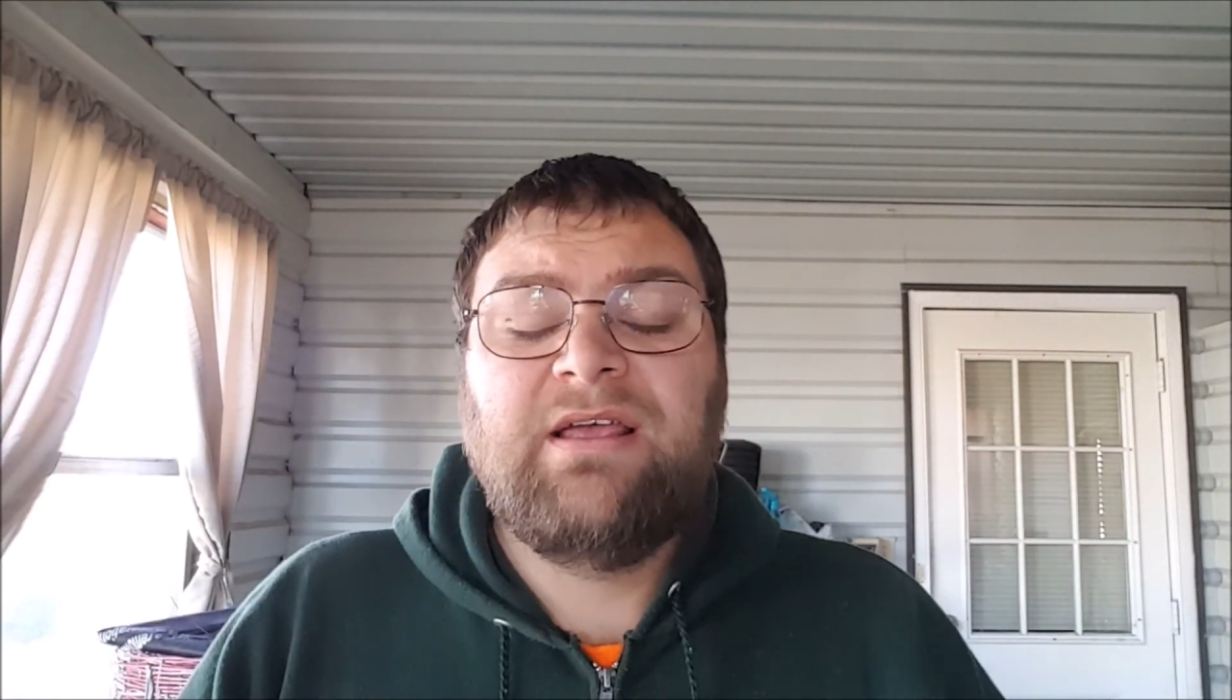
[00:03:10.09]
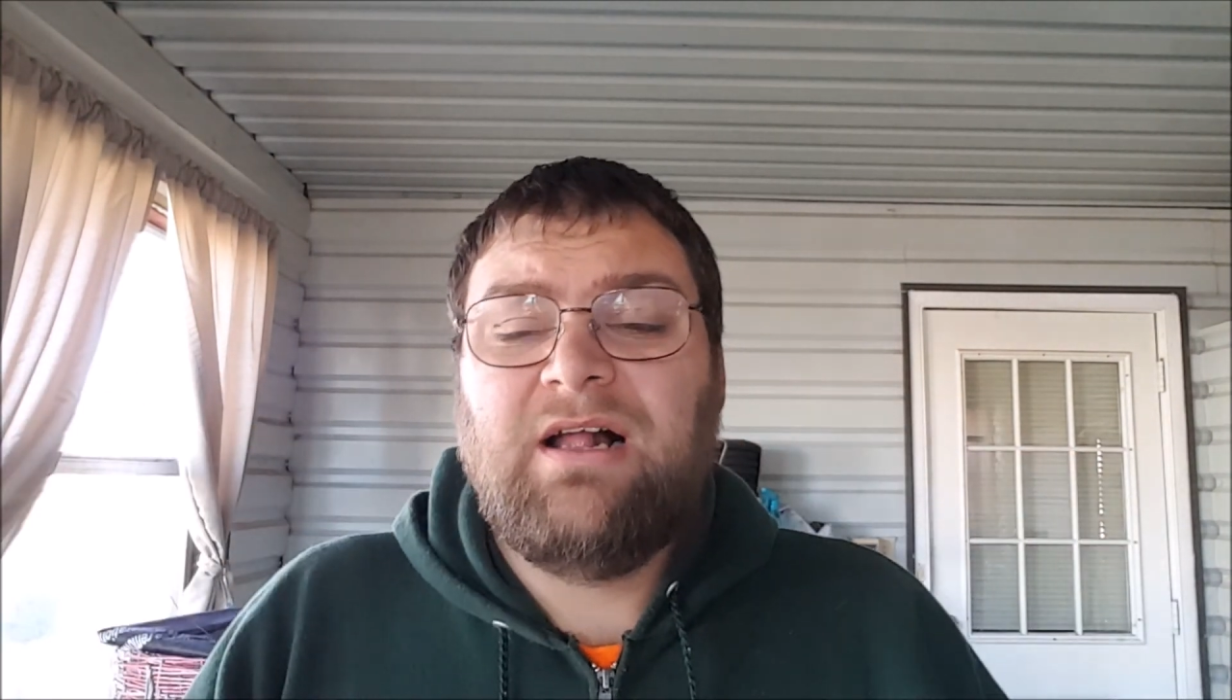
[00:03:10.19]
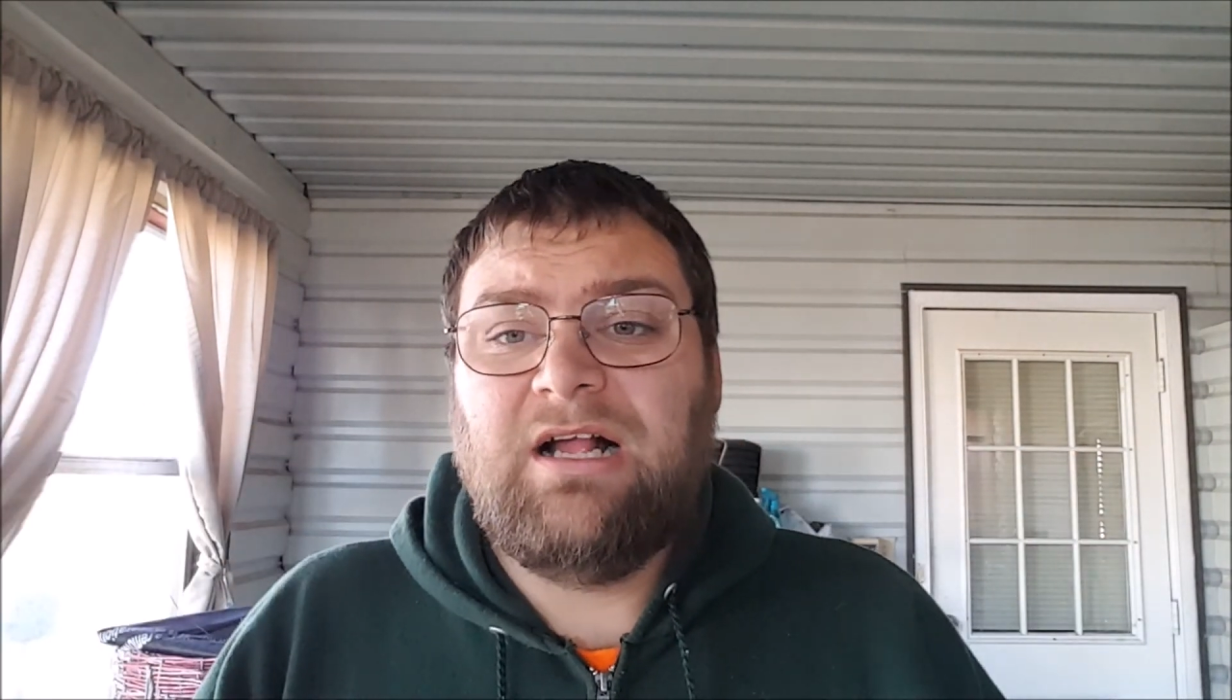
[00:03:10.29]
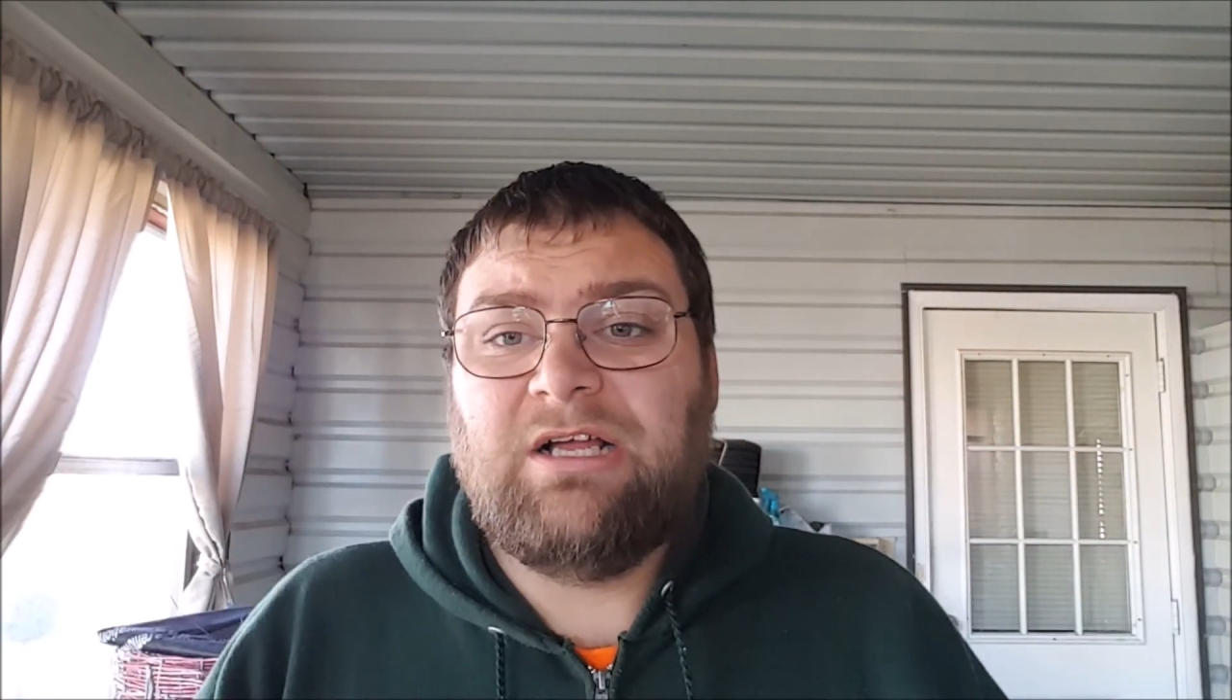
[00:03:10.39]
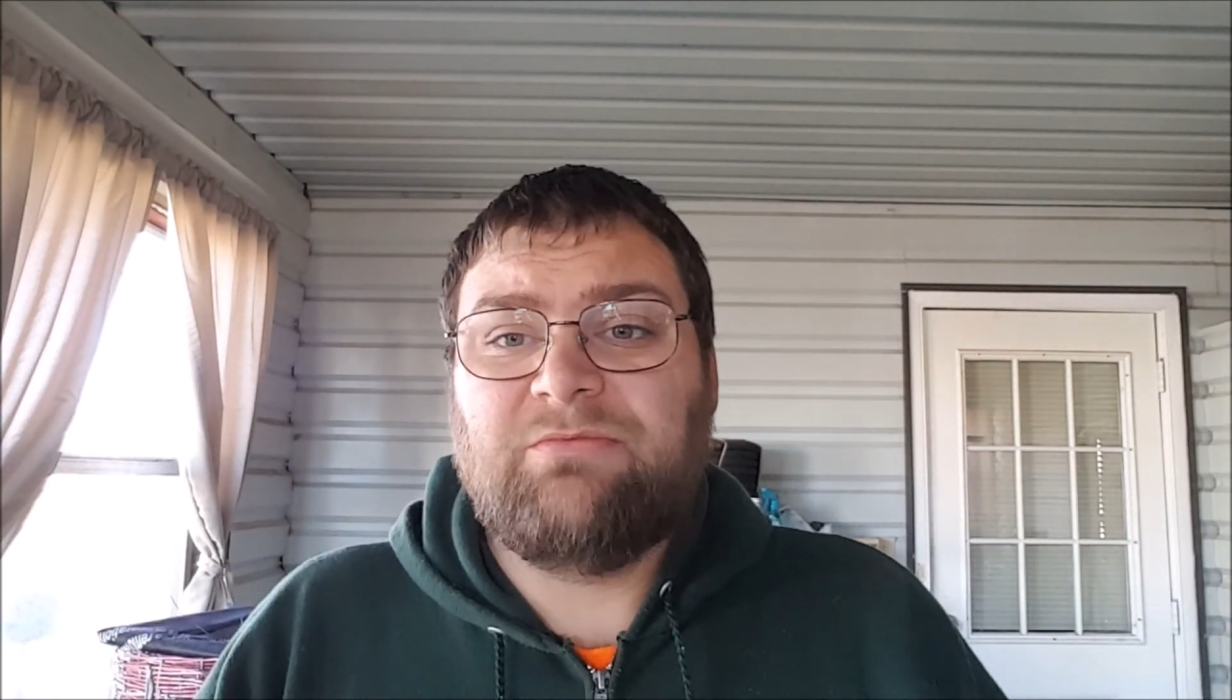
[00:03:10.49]

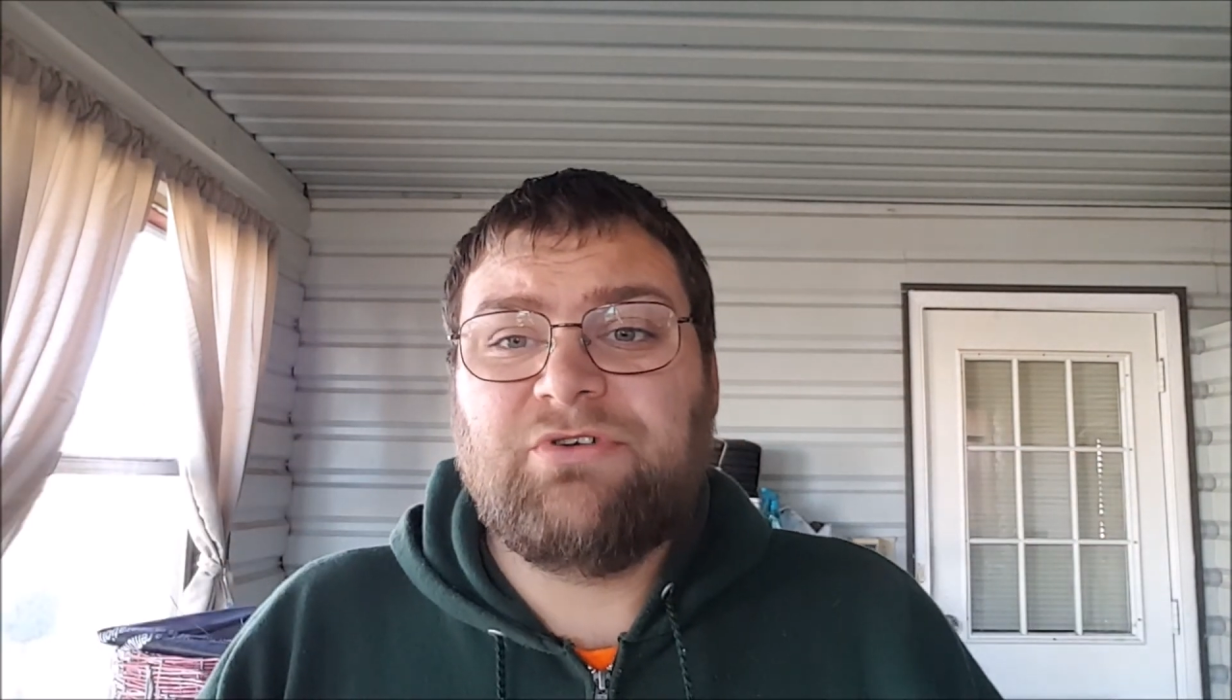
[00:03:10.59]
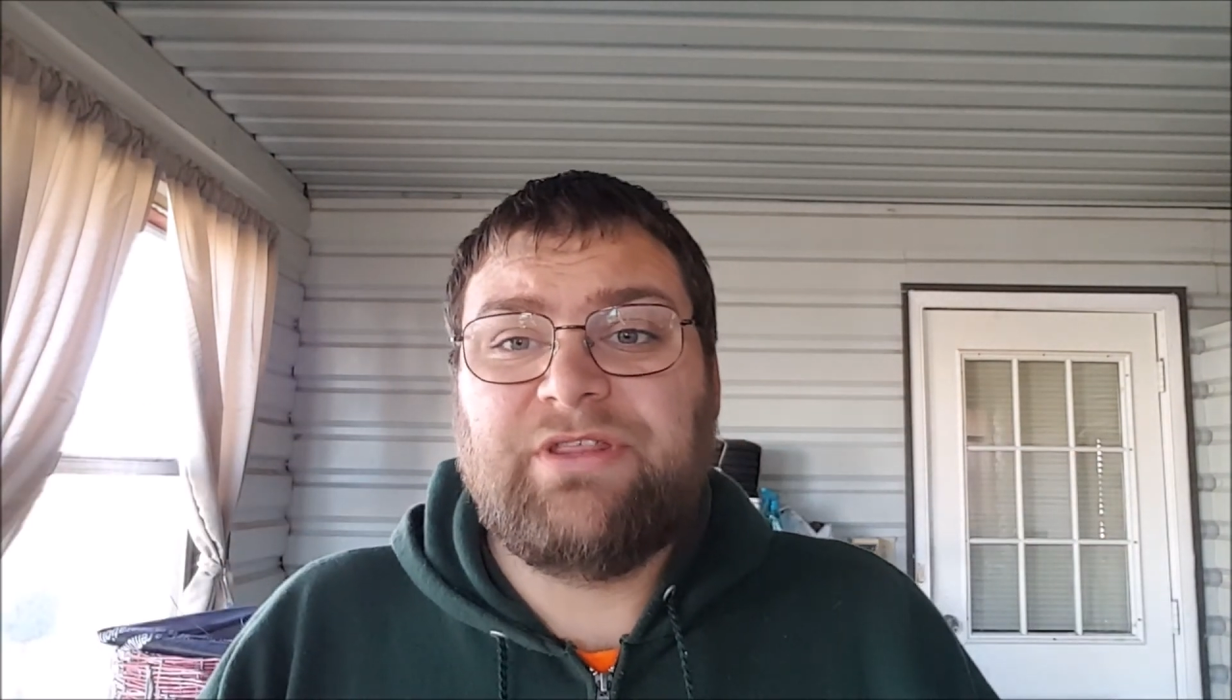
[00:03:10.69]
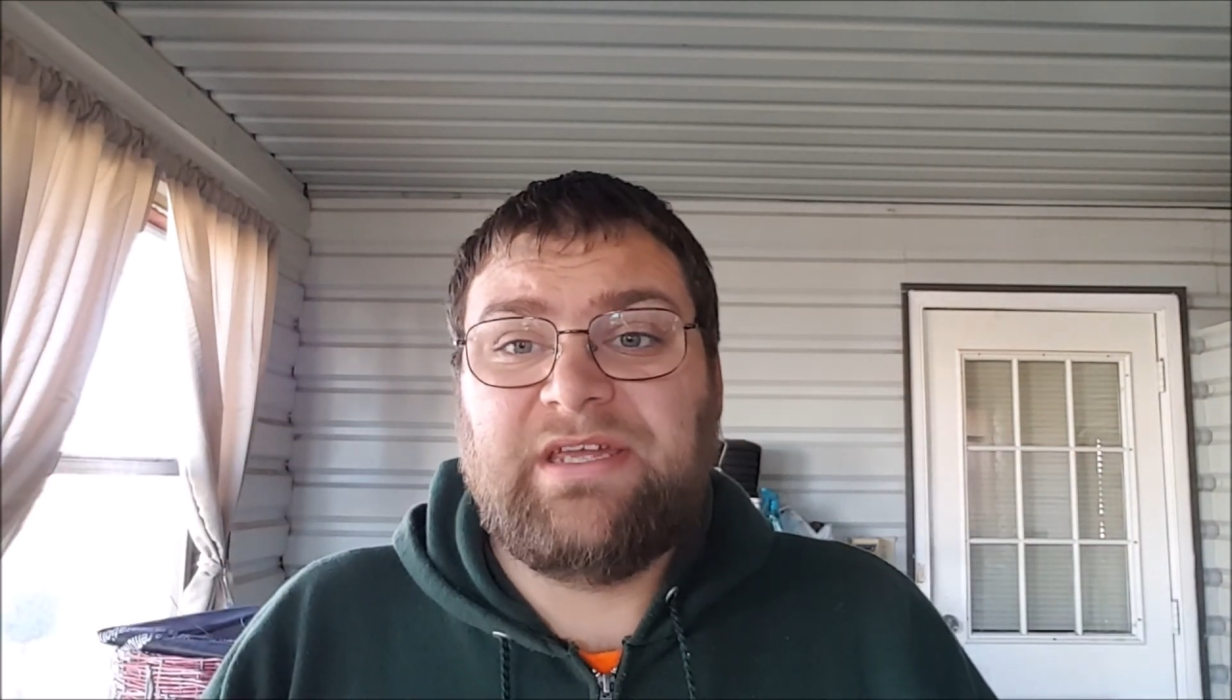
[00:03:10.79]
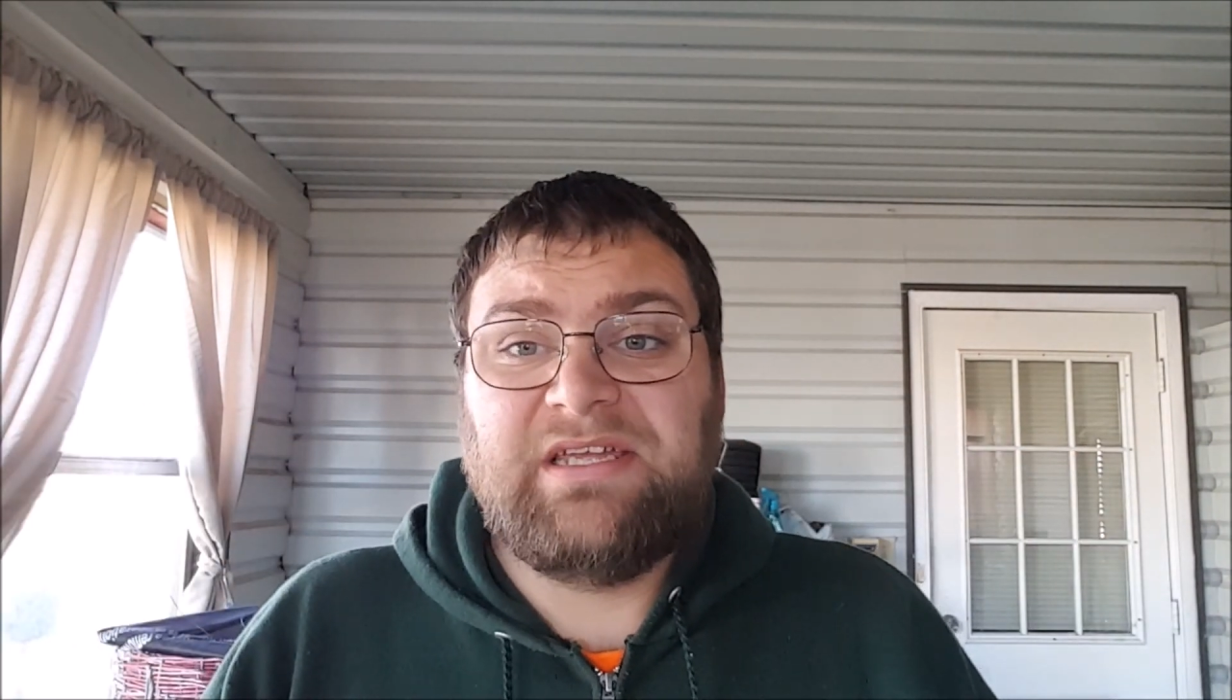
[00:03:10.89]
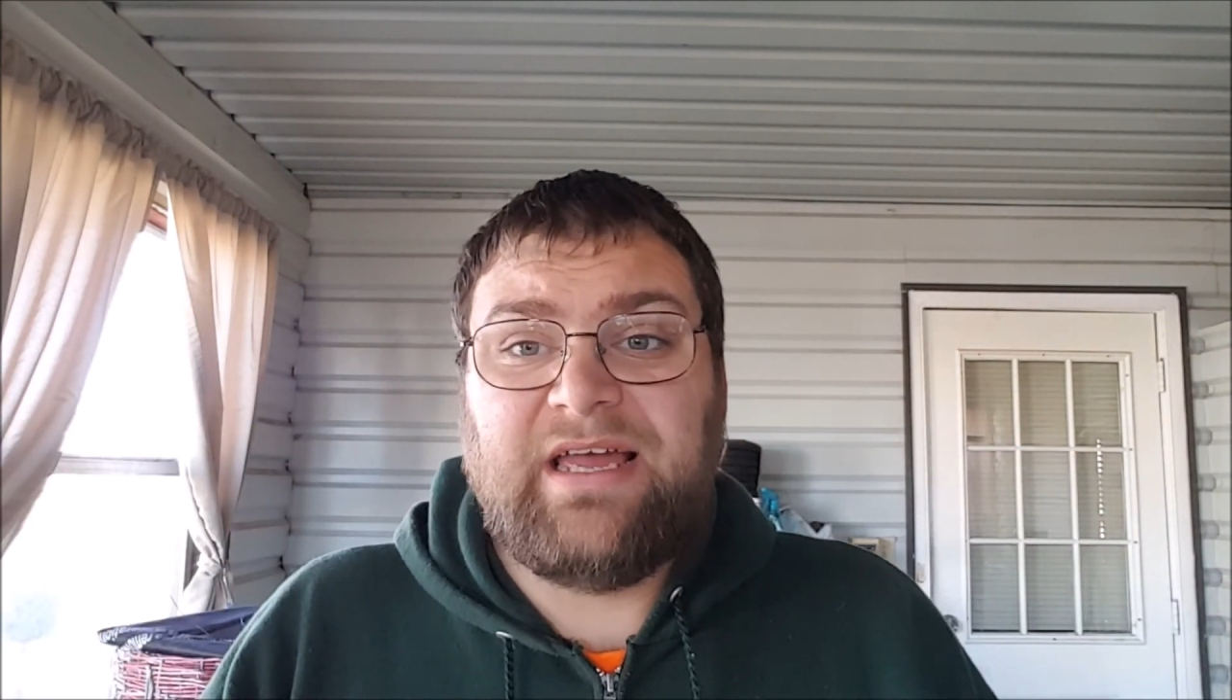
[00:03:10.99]
where
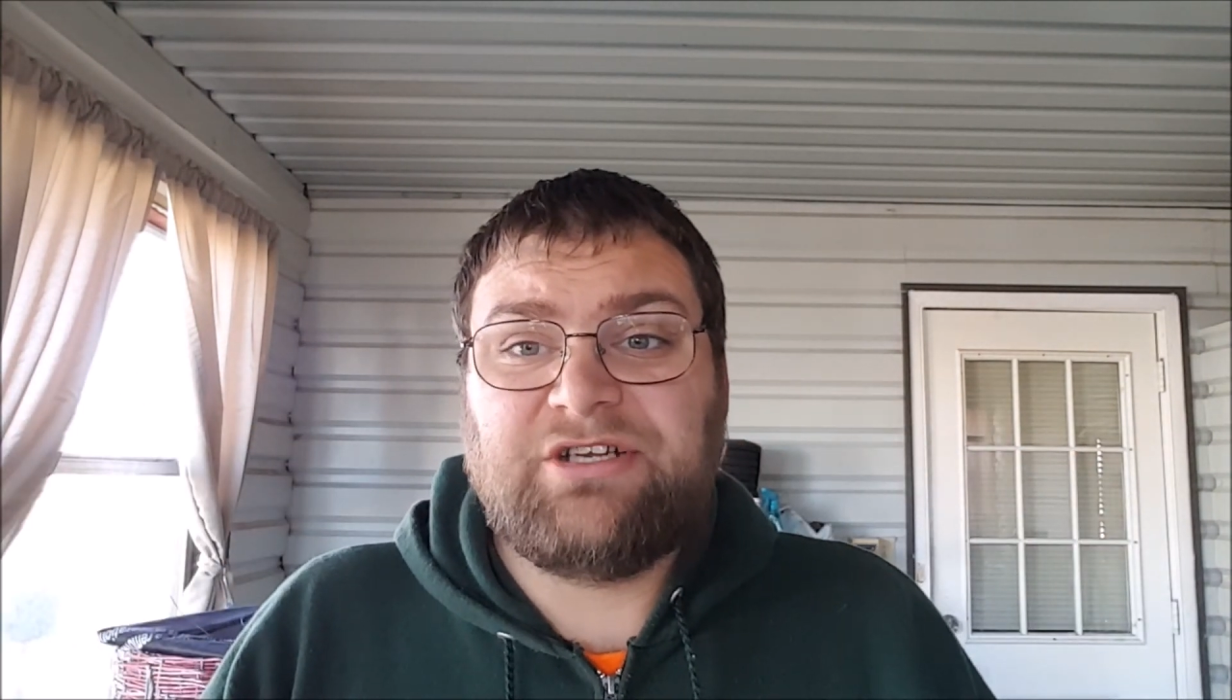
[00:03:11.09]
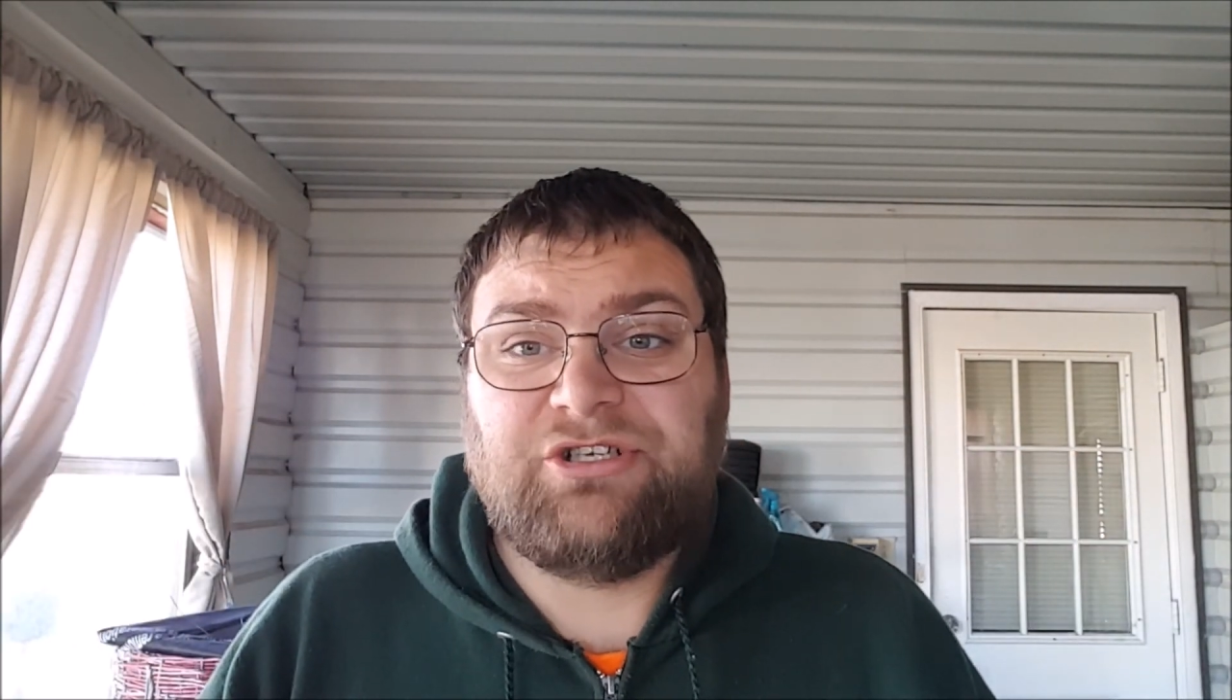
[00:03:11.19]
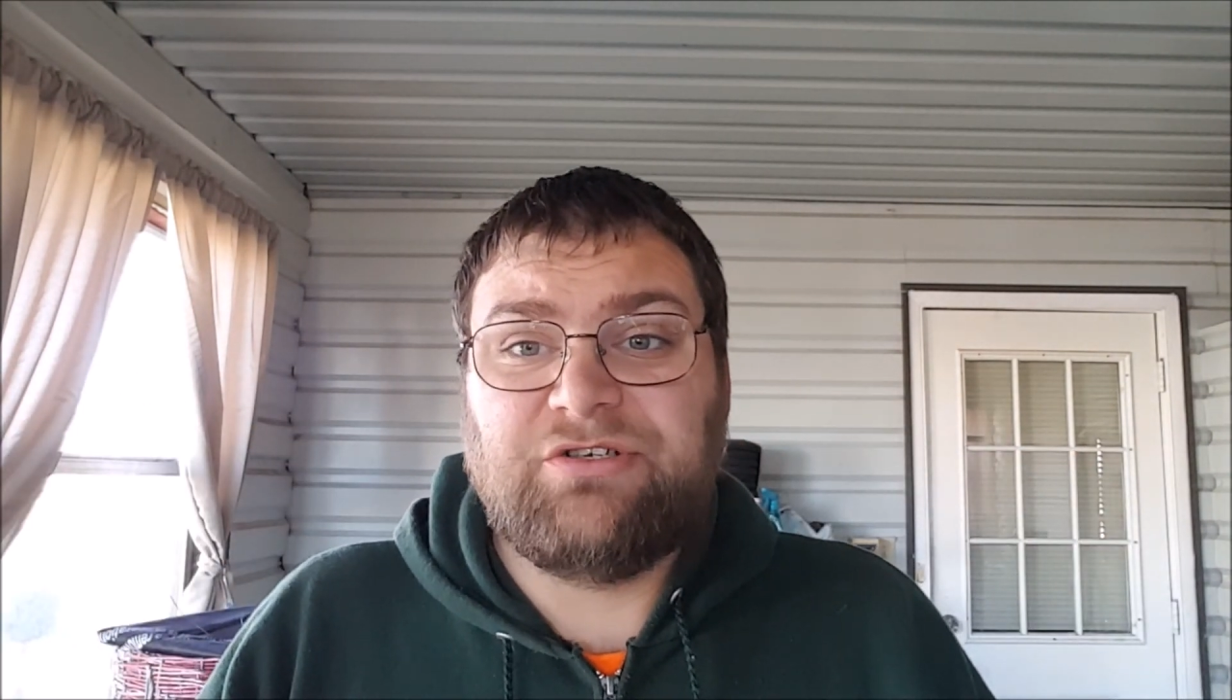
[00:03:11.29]
they actually